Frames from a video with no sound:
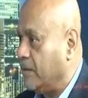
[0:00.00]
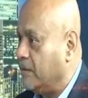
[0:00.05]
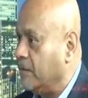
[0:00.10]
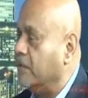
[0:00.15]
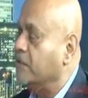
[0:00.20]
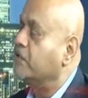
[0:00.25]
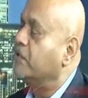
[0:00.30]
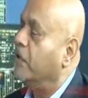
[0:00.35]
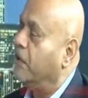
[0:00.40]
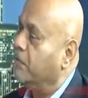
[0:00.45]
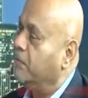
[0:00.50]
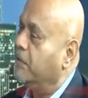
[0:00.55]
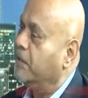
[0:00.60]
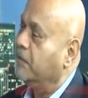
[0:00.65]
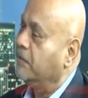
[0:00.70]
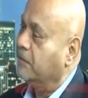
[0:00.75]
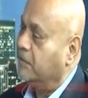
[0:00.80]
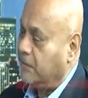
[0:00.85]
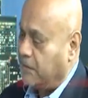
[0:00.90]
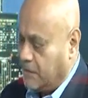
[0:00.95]
the
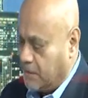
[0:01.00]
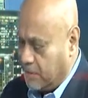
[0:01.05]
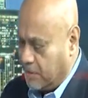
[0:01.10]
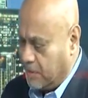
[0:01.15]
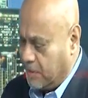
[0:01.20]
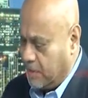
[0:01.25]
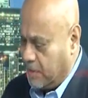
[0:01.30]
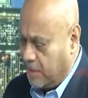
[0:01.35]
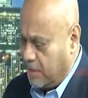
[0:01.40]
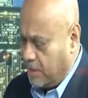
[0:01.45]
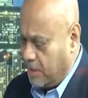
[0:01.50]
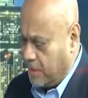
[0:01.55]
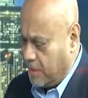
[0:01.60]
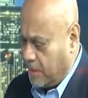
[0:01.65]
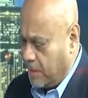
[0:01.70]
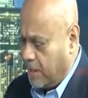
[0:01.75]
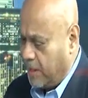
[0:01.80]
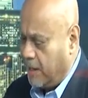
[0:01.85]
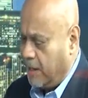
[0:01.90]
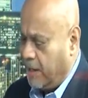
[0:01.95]
chairman
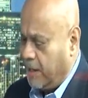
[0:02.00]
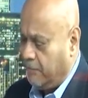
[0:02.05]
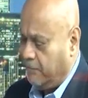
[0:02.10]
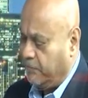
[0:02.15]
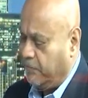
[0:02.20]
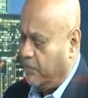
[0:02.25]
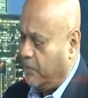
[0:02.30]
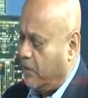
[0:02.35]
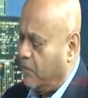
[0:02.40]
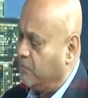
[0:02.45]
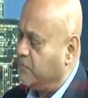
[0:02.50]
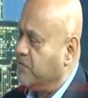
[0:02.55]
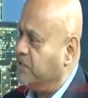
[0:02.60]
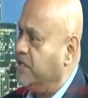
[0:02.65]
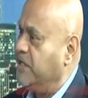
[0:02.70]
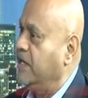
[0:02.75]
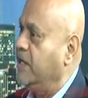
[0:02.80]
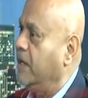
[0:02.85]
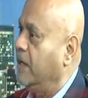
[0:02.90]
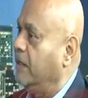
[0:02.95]
of
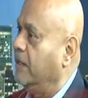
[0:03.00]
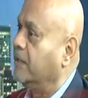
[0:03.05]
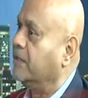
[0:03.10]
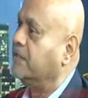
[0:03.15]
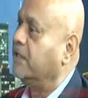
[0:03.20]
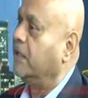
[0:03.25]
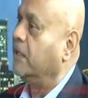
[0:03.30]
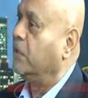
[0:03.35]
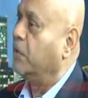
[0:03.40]
Z and Essel